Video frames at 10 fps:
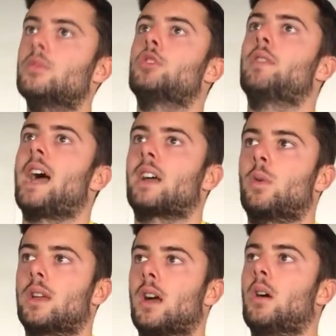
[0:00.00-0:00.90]
to react
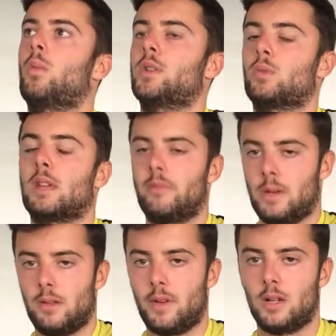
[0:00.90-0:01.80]
quicker, which will give
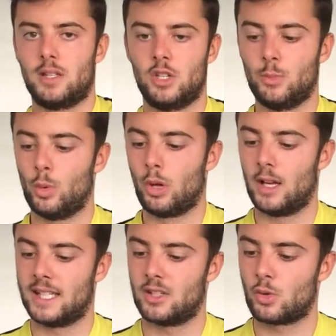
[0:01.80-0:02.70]
them an advantage, more
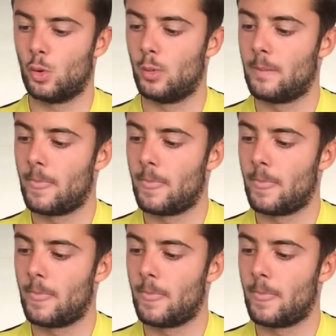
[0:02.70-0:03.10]
likely to score.